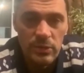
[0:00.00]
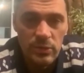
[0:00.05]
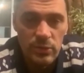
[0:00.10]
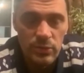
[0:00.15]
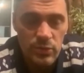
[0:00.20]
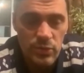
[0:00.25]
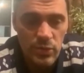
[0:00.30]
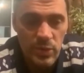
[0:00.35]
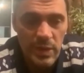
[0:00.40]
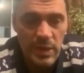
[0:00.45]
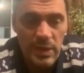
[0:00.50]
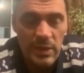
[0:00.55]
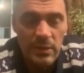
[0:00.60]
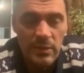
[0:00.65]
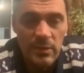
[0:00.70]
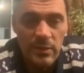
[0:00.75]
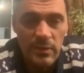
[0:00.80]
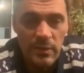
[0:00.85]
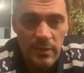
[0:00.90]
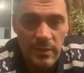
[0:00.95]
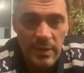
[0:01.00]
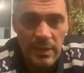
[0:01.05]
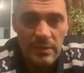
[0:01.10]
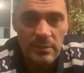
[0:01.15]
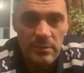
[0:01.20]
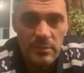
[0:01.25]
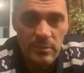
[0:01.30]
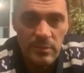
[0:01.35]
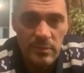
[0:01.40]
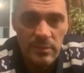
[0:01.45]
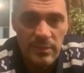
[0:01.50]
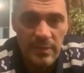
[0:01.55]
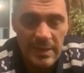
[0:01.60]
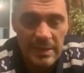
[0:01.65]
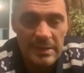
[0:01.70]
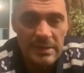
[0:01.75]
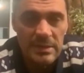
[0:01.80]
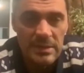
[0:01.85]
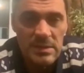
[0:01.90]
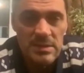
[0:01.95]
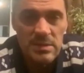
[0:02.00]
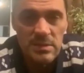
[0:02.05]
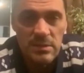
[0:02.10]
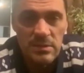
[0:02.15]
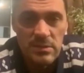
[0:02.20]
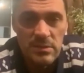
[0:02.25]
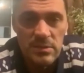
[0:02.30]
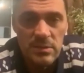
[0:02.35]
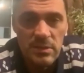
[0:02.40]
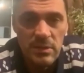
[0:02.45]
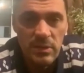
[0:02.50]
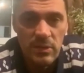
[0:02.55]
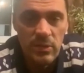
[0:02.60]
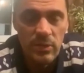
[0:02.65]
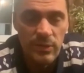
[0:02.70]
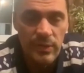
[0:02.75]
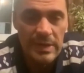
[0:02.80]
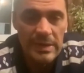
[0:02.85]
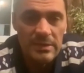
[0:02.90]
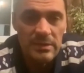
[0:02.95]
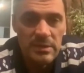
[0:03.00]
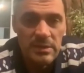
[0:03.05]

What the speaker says: train that distance, you know, that